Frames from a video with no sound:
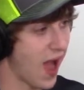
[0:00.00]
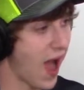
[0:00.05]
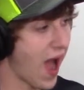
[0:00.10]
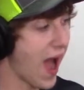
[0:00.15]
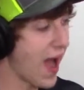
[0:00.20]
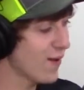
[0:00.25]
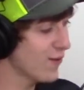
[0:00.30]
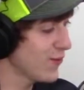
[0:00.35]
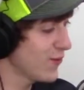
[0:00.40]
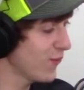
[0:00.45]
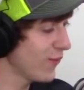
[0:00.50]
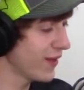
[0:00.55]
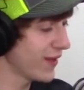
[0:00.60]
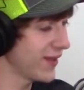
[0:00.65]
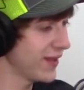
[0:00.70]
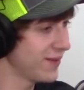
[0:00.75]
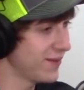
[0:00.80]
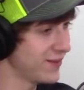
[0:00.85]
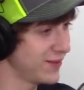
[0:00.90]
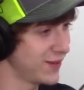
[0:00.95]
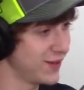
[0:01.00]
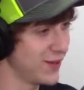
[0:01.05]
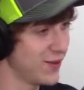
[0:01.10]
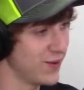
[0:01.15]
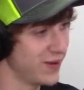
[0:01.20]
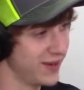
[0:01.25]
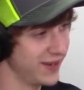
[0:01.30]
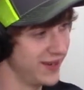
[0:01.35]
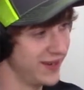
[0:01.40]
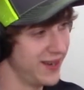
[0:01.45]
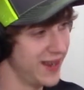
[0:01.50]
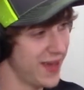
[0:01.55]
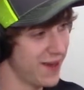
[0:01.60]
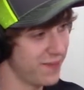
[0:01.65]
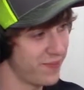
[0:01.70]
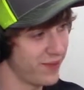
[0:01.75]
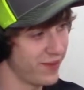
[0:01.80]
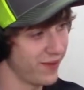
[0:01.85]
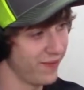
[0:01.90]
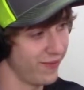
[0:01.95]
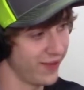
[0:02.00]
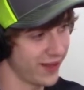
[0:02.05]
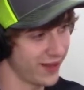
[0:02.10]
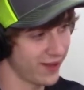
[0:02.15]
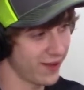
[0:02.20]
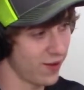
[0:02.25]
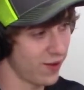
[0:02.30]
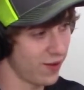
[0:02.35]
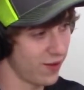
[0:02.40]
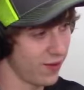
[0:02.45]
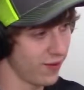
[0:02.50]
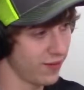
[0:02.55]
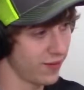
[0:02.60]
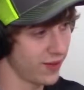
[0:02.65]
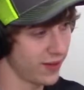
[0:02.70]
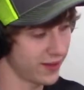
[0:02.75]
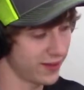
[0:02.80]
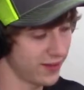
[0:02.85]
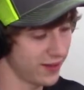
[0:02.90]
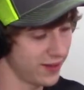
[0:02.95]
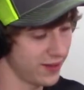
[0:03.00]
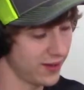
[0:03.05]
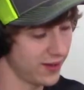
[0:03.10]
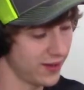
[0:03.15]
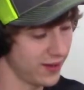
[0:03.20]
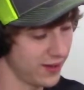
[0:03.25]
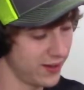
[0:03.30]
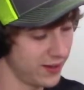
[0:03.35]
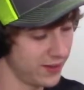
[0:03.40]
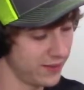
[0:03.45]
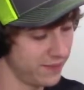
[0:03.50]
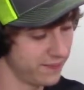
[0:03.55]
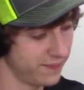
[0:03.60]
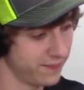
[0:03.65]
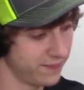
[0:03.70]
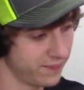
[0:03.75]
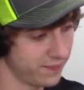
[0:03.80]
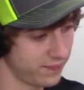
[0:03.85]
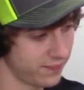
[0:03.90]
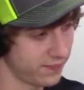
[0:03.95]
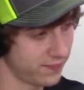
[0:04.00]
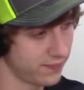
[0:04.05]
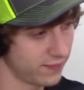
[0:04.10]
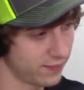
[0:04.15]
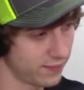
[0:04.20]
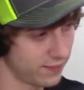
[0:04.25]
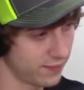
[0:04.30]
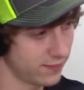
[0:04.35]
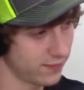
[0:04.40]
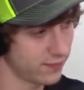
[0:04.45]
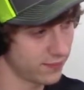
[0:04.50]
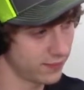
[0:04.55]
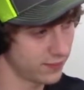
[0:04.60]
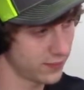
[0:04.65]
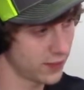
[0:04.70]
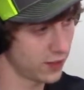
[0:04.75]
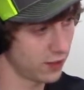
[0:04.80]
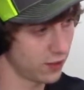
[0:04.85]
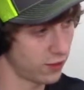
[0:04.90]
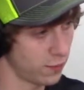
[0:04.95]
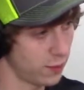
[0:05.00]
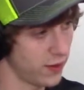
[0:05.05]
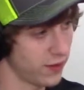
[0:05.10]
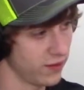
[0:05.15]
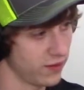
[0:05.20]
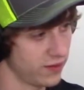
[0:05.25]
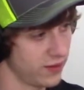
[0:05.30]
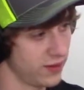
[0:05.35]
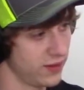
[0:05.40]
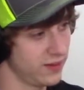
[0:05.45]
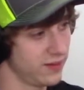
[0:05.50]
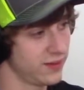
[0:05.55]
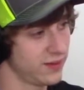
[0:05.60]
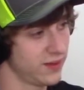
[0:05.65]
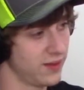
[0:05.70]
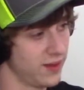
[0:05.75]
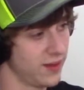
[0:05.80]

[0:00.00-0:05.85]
I would want him to go in depth of, like, all, like, the conspiracies.